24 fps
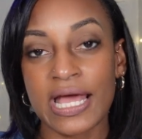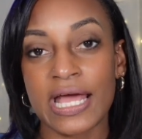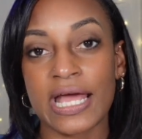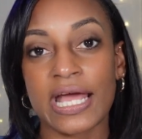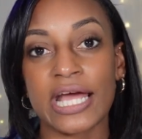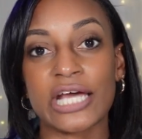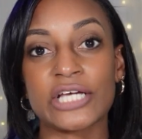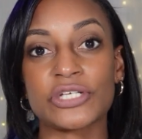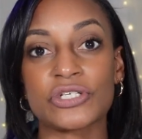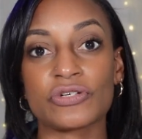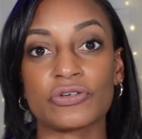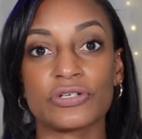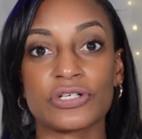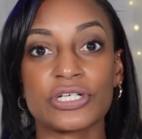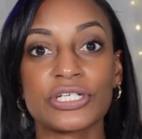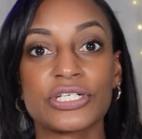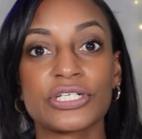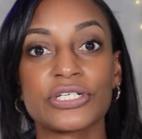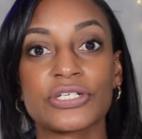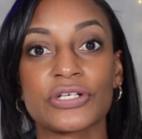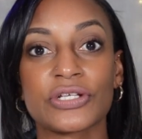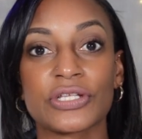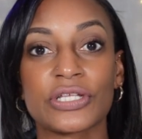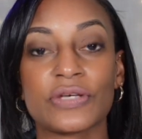And
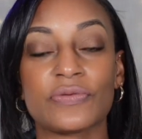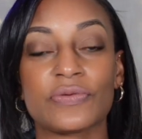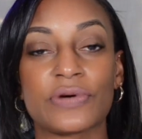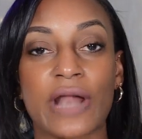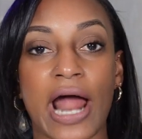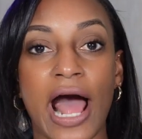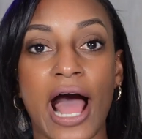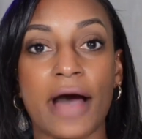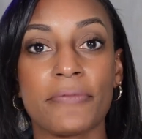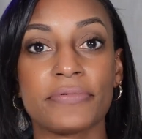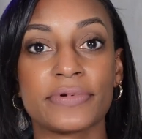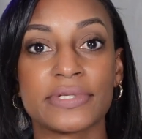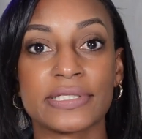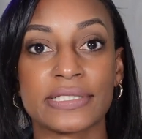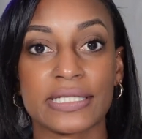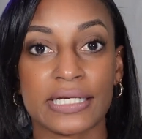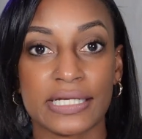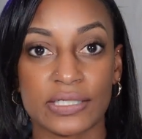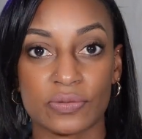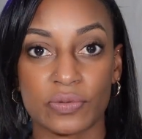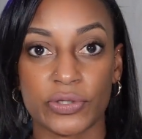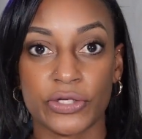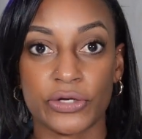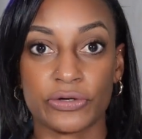traditionally what happens
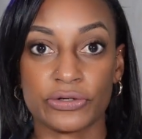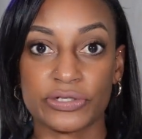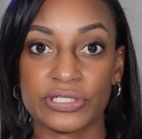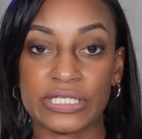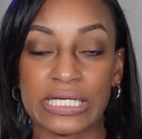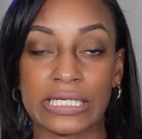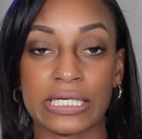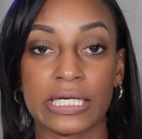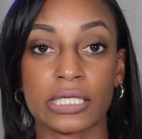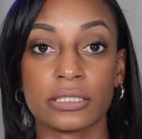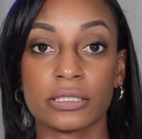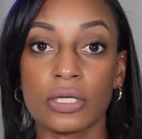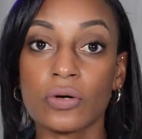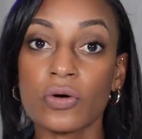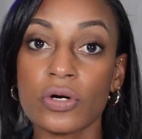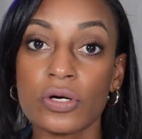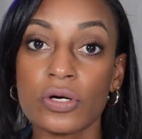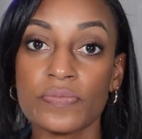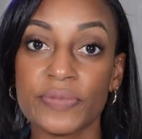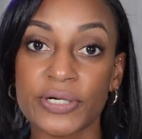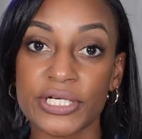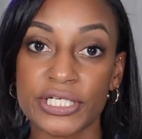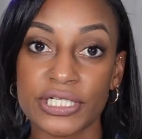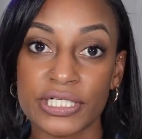is when you're singing lower
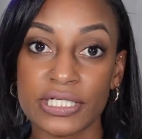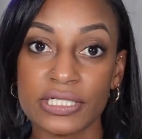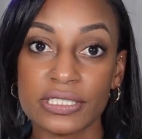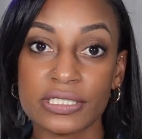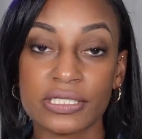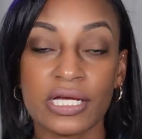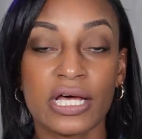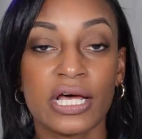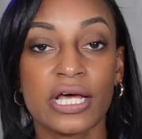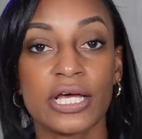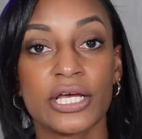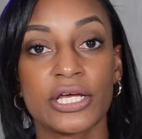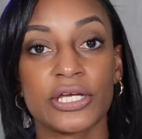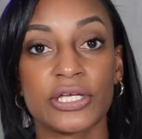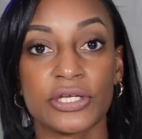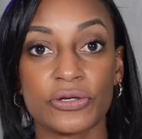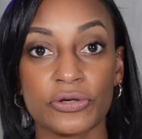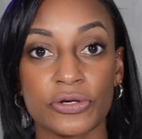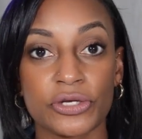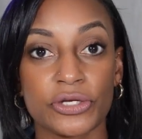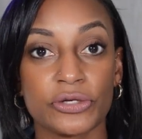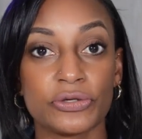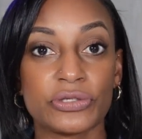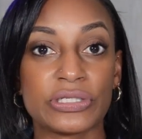pitches, you're
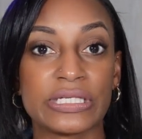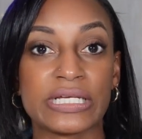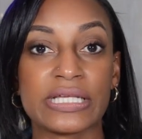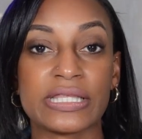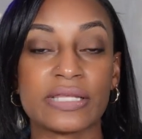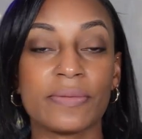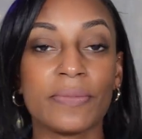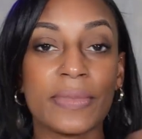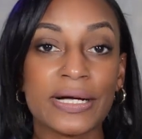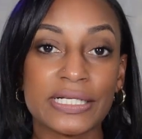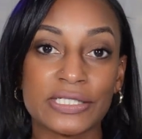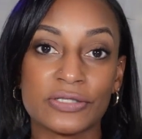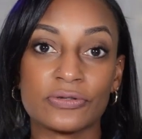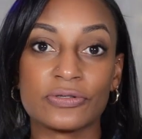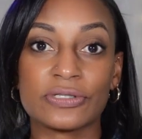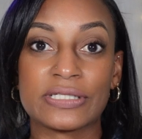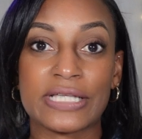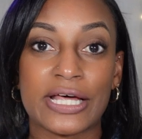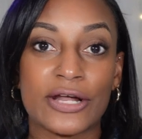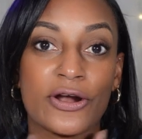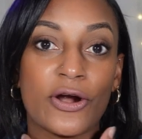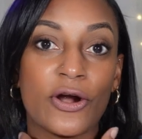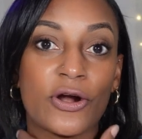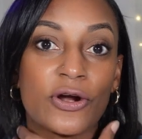using the muscles
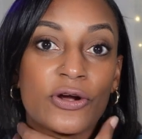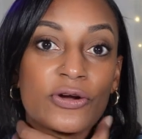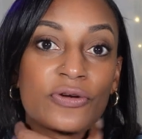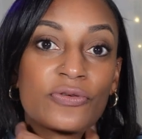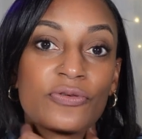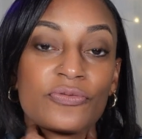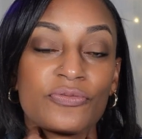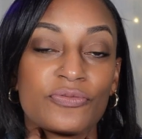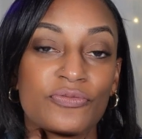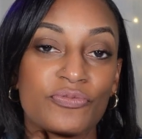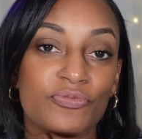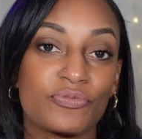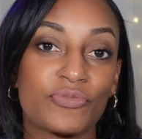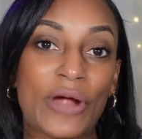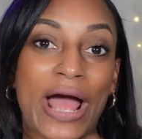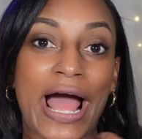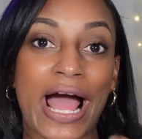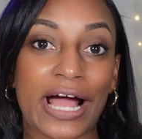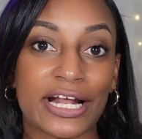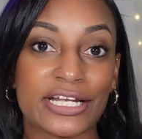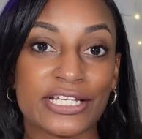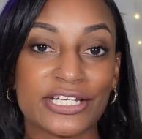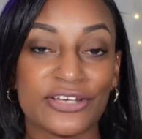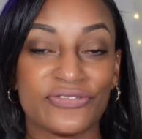that are
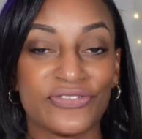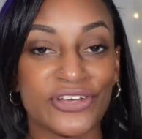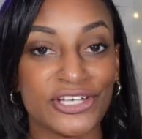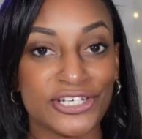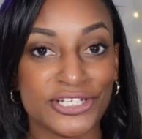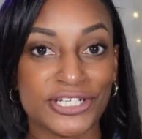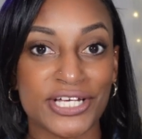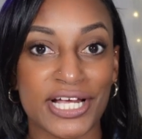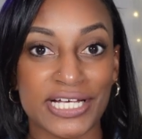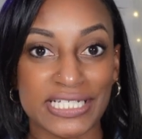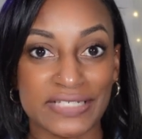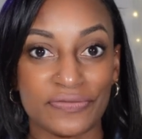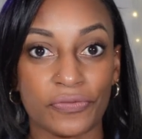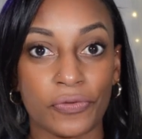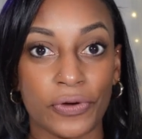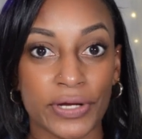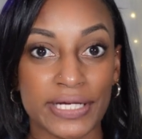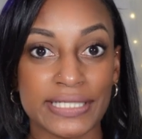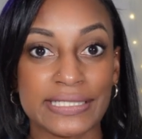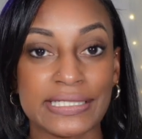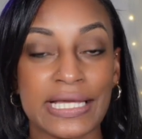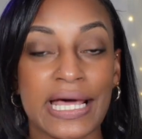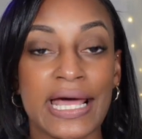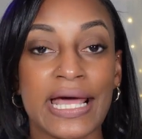active in chest
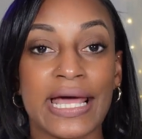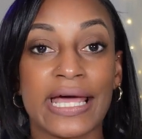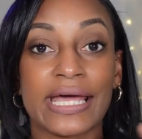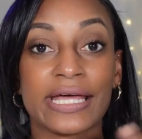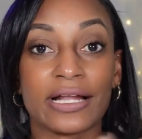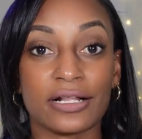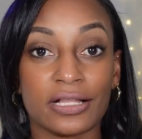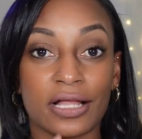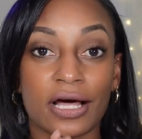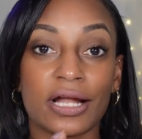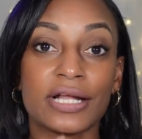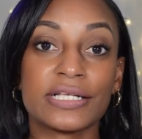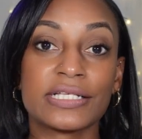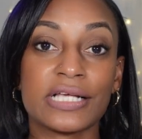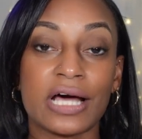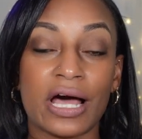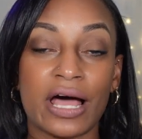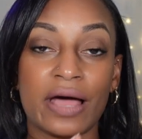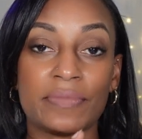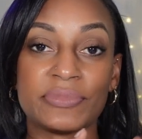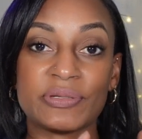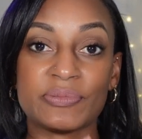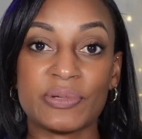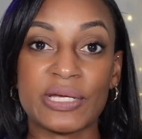voice, and a lot of
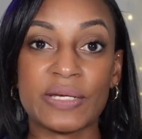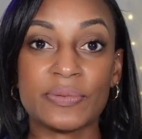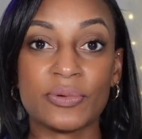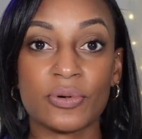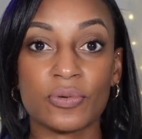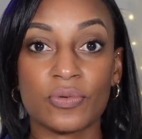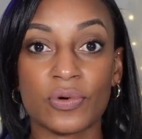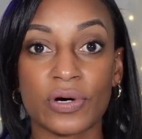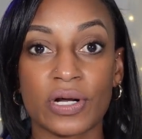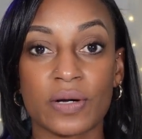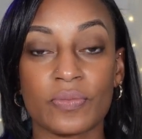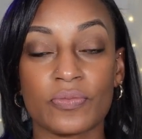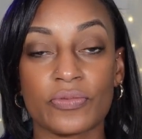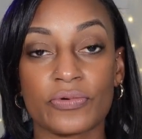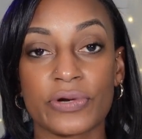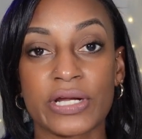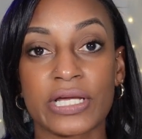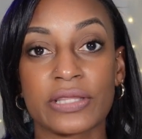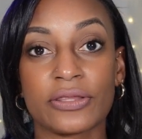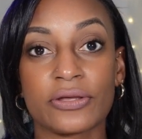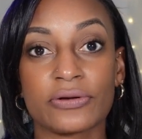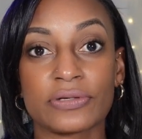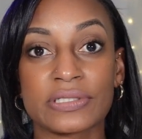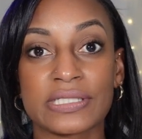times people want to
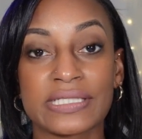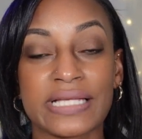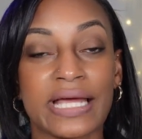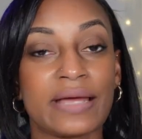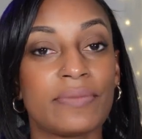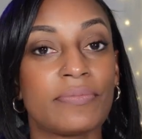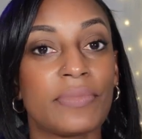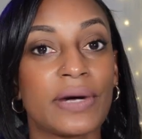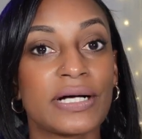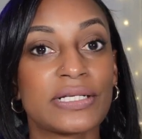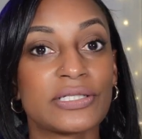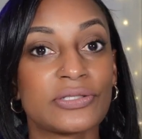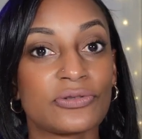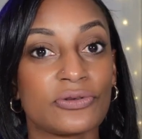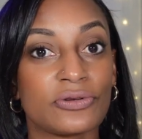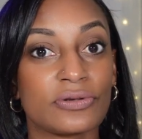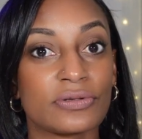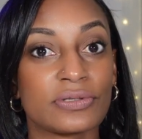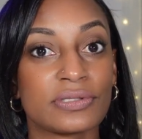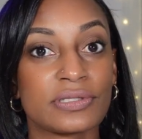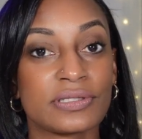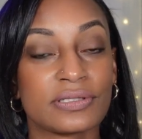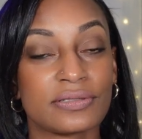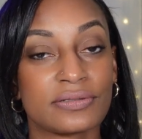bring those same
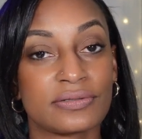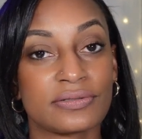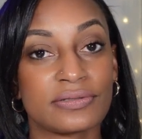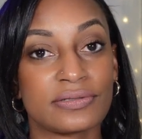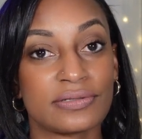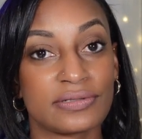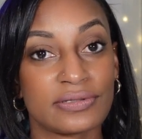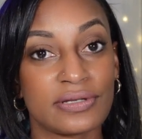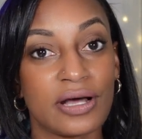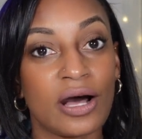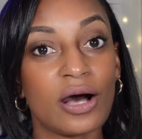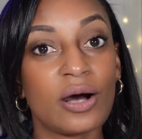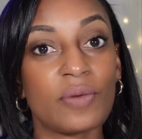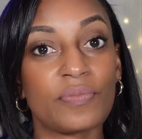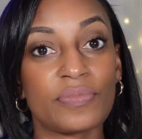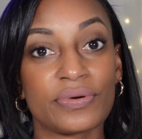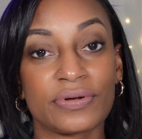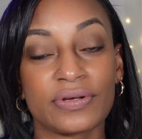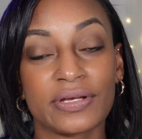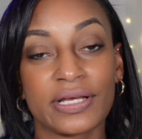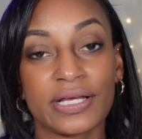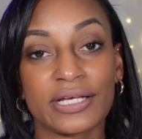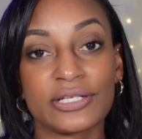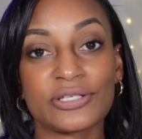muscles up
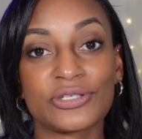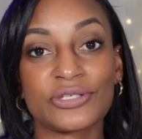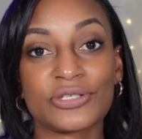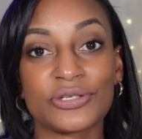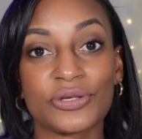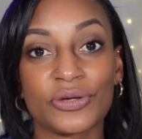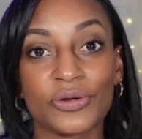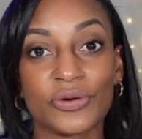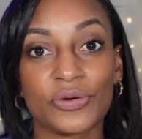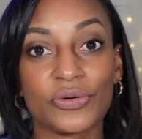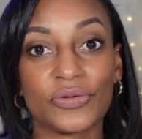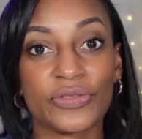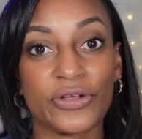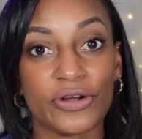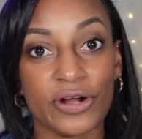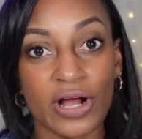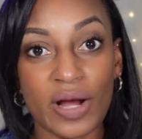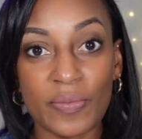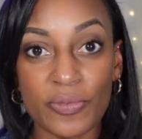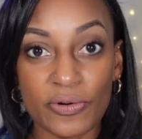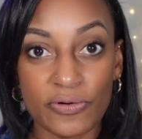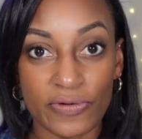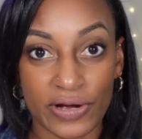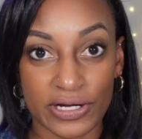into their
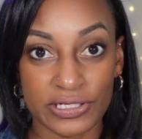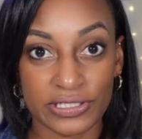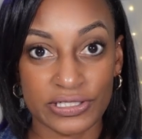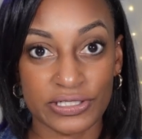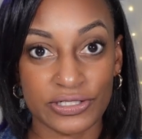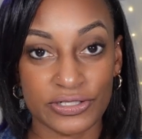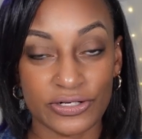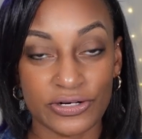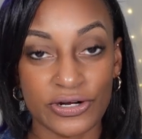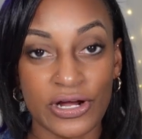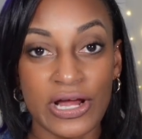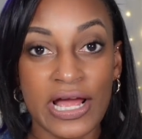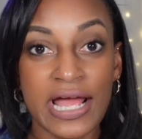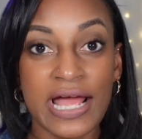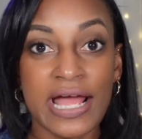upper register.